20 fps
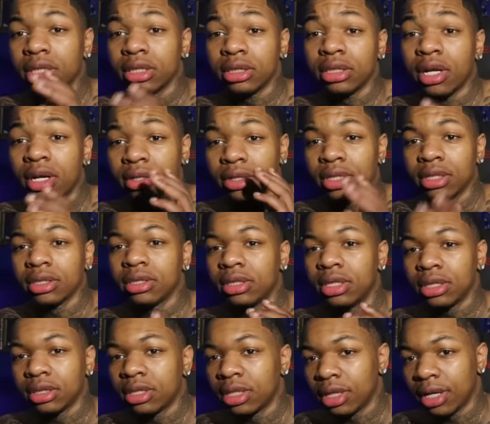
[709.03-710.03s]
this
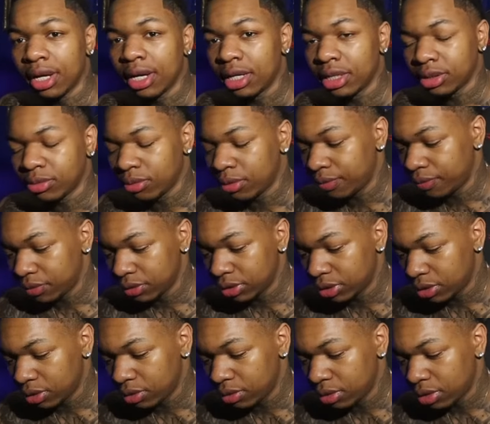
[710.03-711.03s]
the last one for
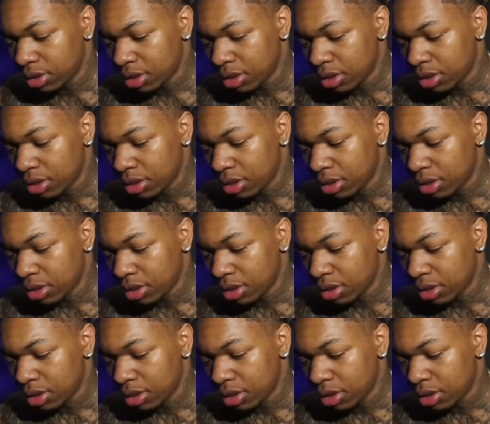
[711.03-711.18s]
sure.